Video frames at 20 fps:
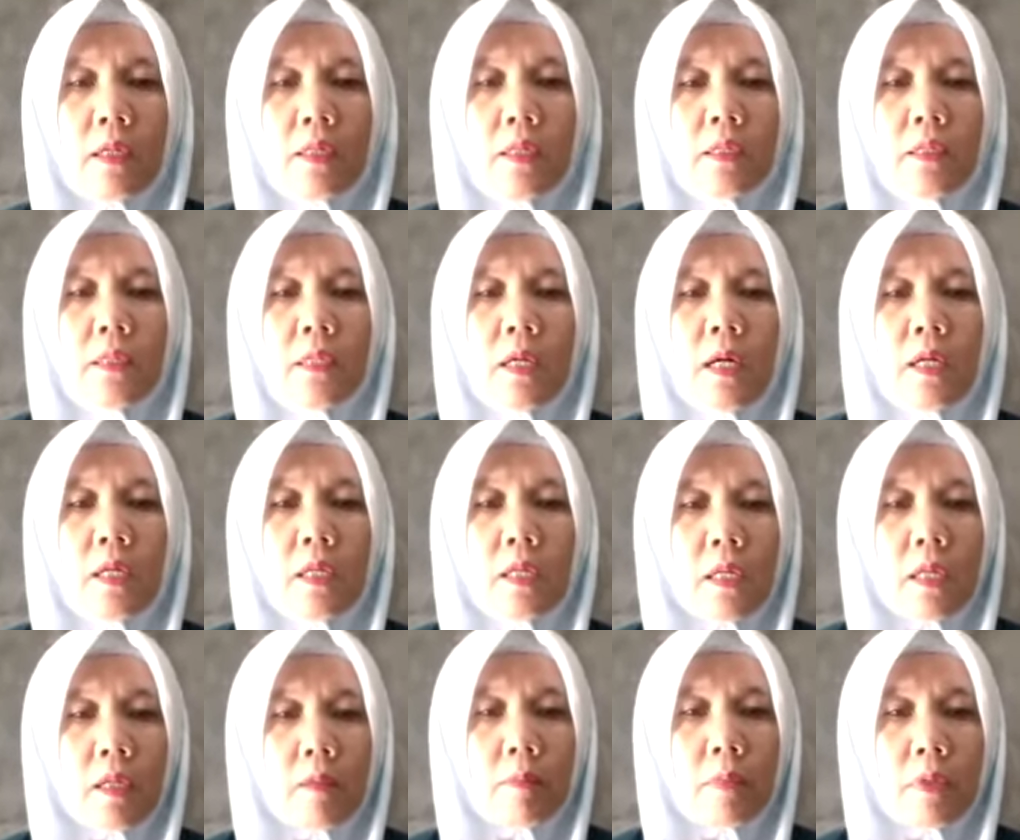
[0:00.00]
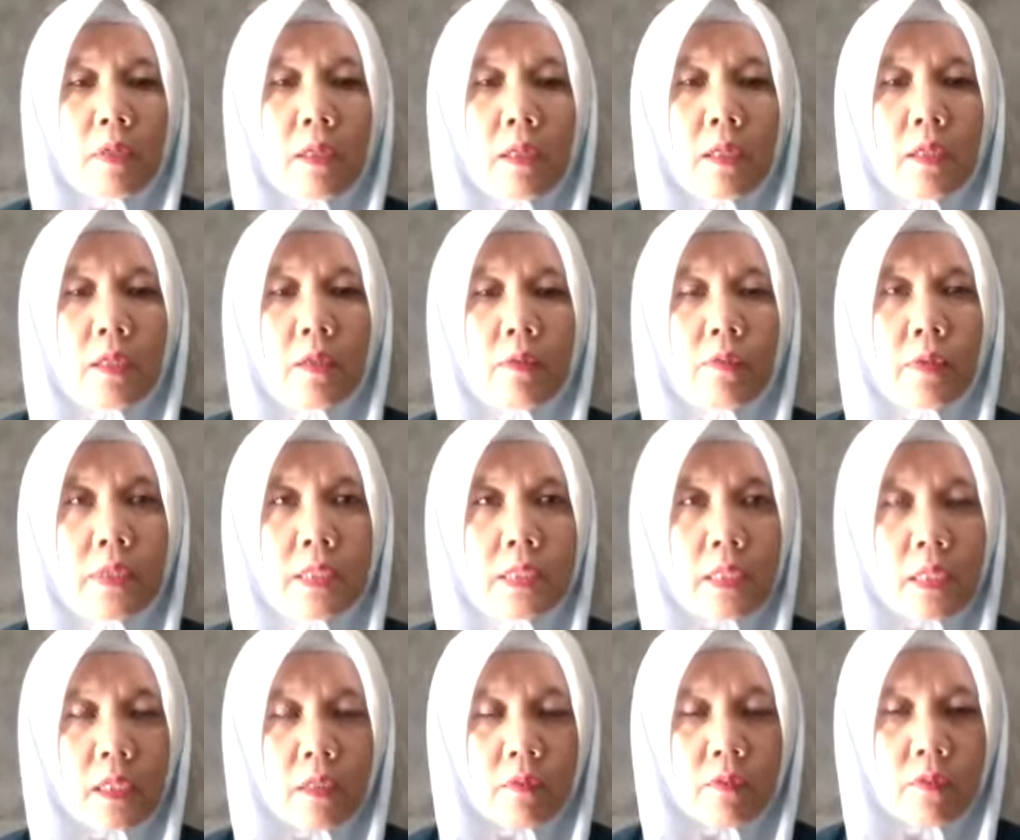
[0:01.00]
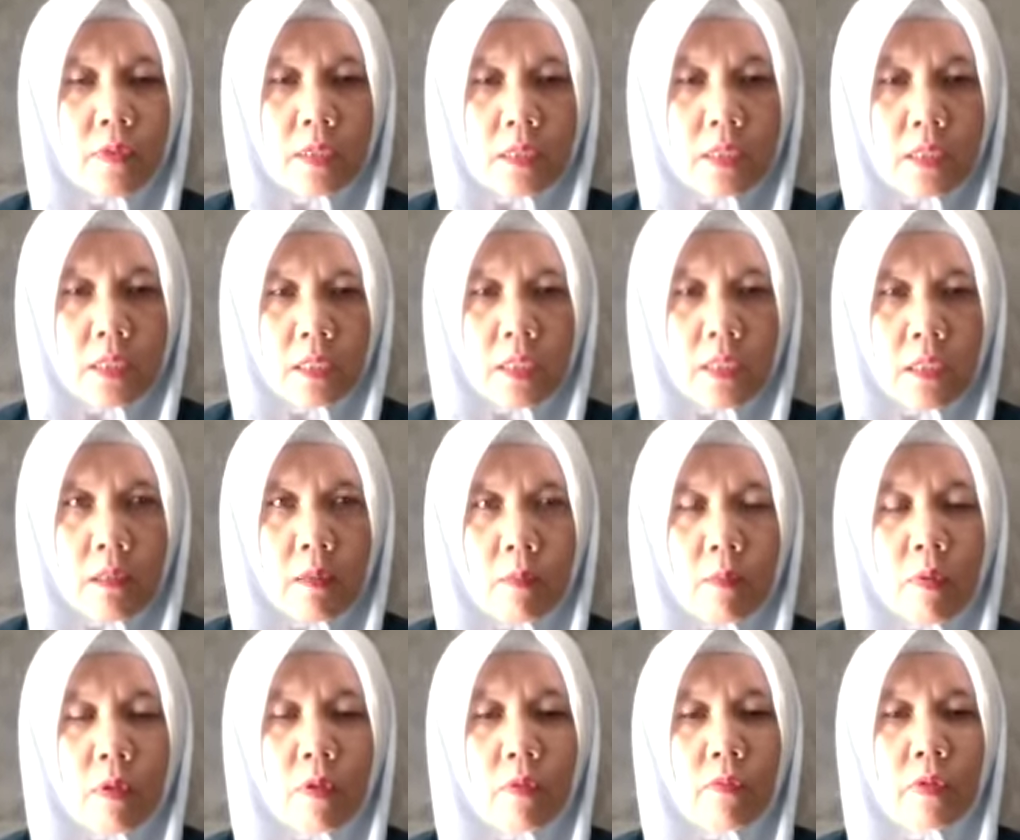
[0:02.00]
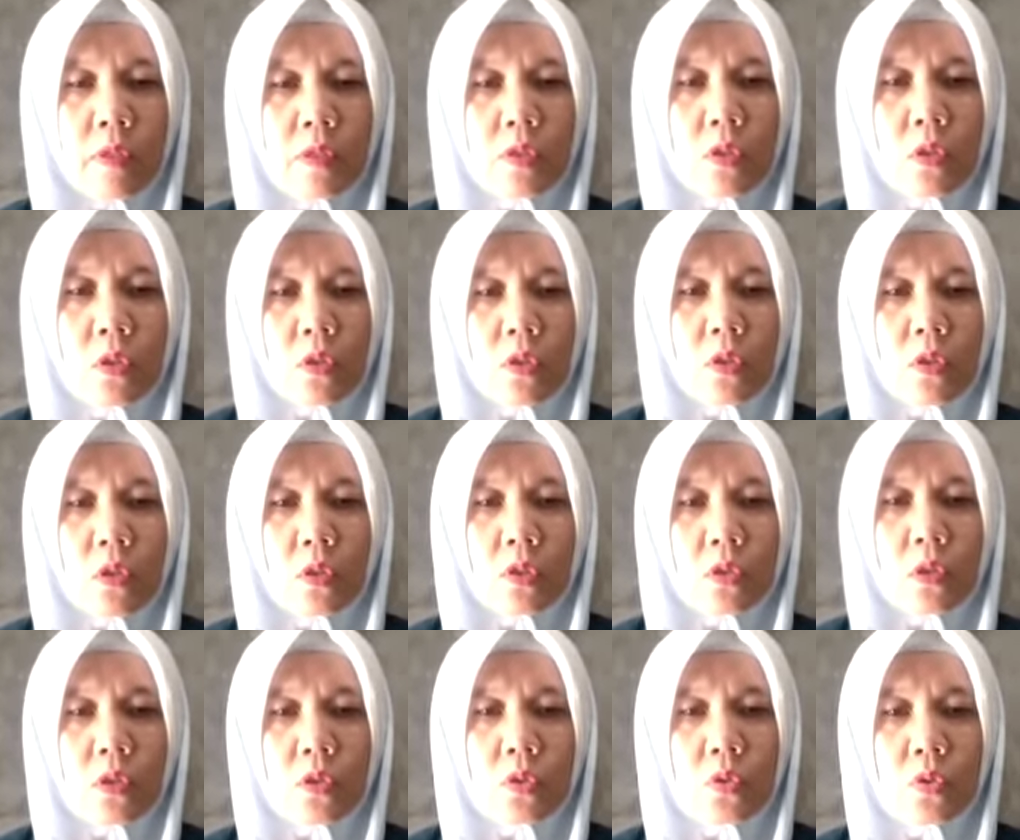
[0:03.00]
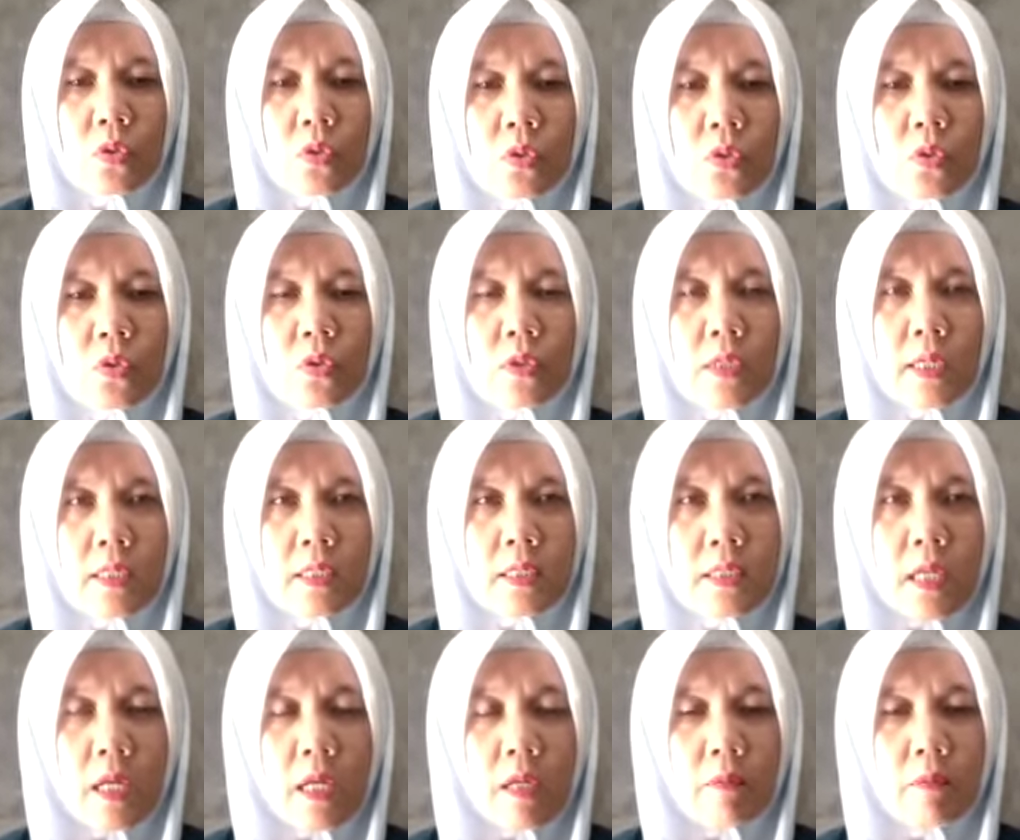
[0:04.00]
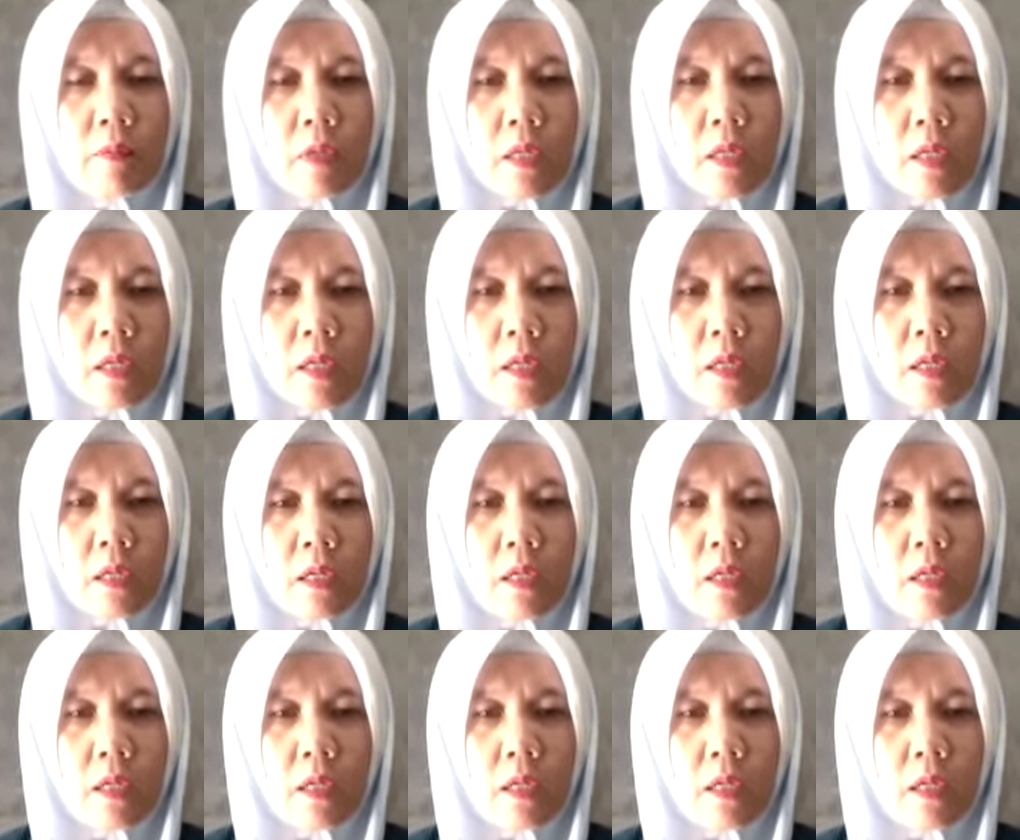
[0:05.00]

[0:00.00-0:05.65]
the Honorable, the first advisor, Professor Dr. Cucu Sutarsa MA,